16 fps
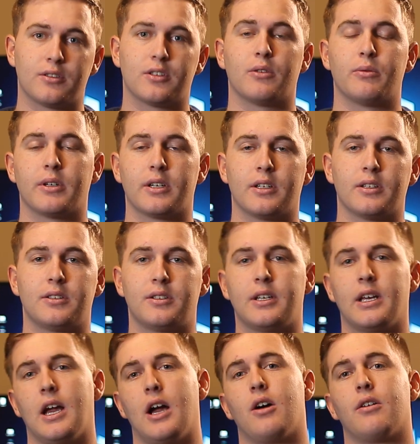So we're gonna
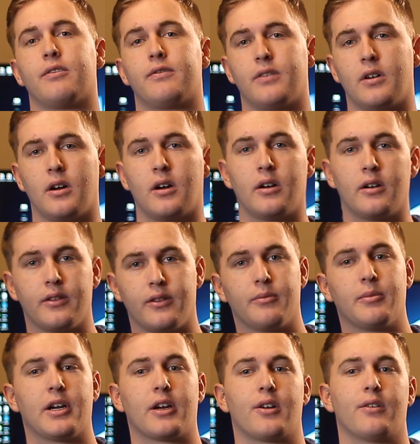see how far the
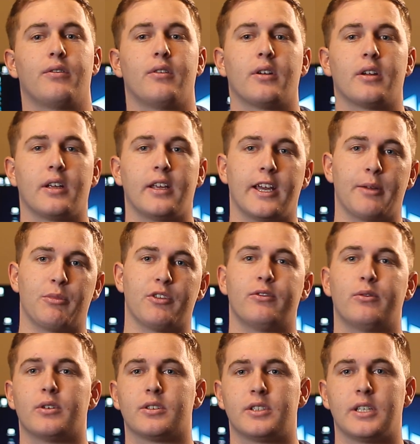microphone can get
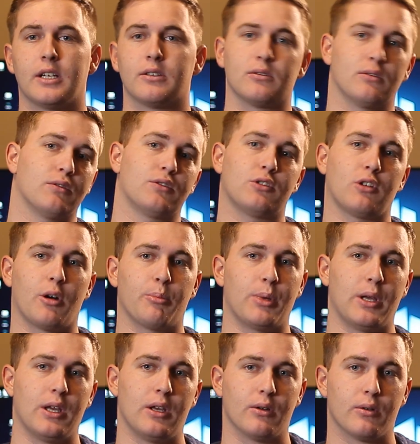before it sounds all
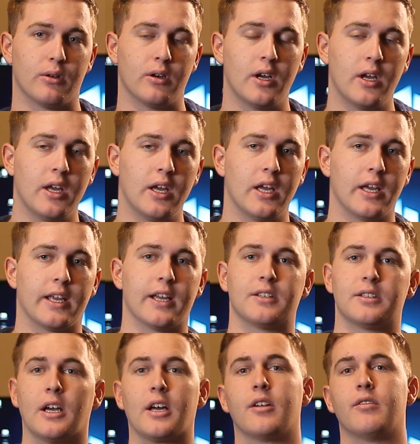choppy or
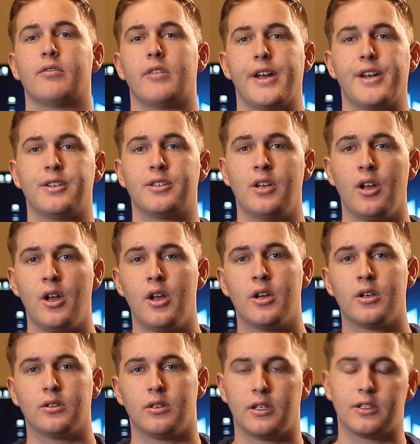gets out of range.
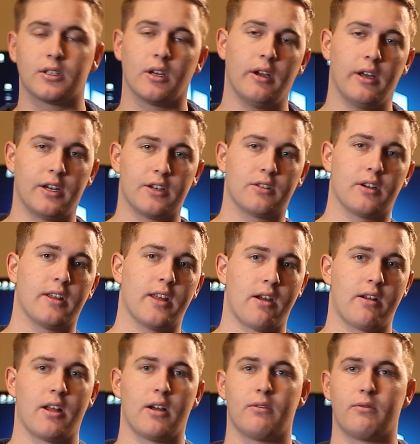So let's go ahead and try
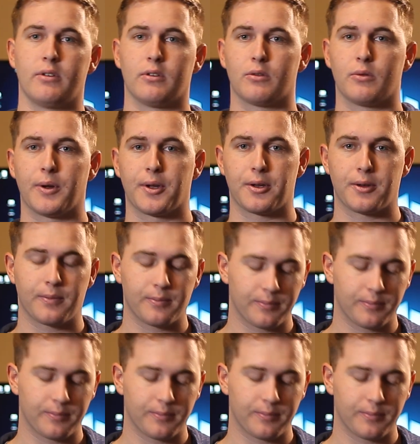that out real quick.